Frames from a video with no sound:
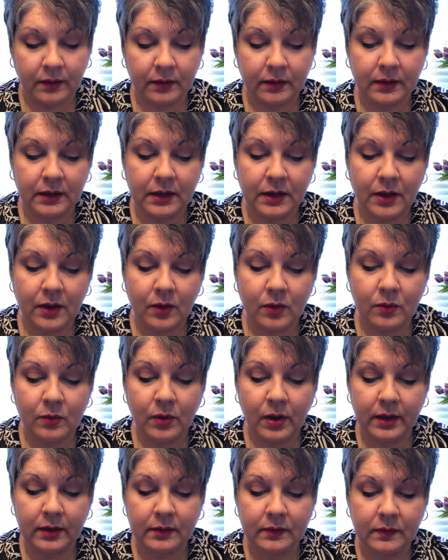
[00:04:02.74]
You
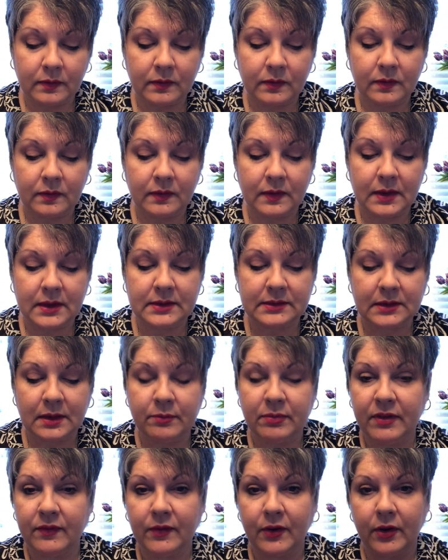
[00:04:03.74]
know, these
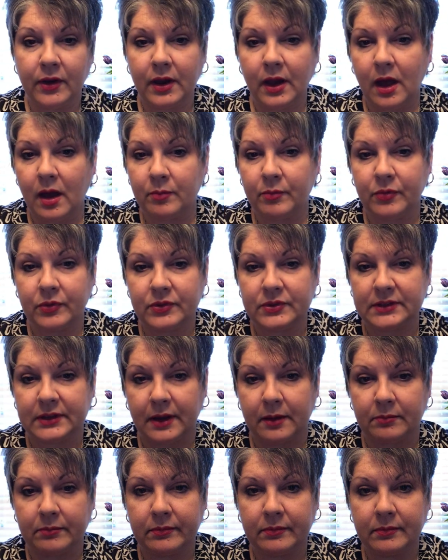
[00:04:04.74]
can be very
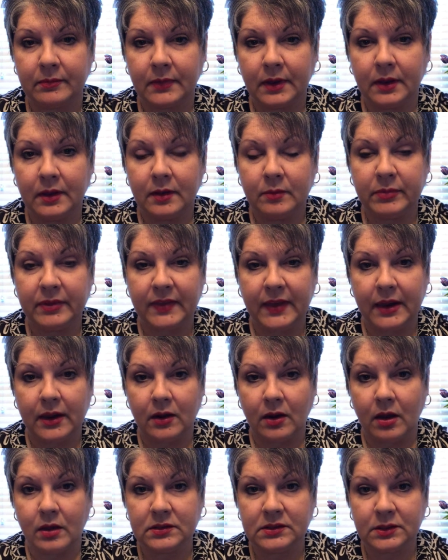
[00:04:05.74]
cumbersome, but they
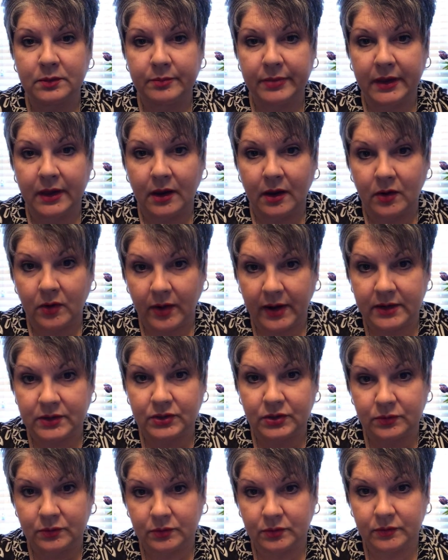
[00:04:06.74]
can also be a great
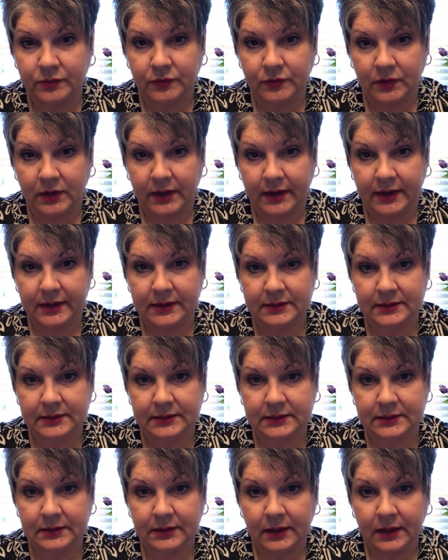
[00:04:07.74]
tool for
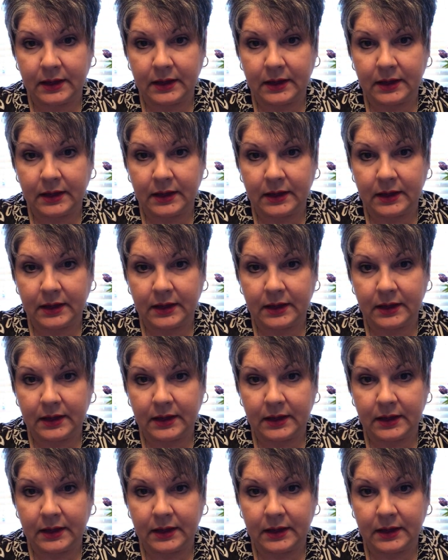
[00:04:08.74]
us.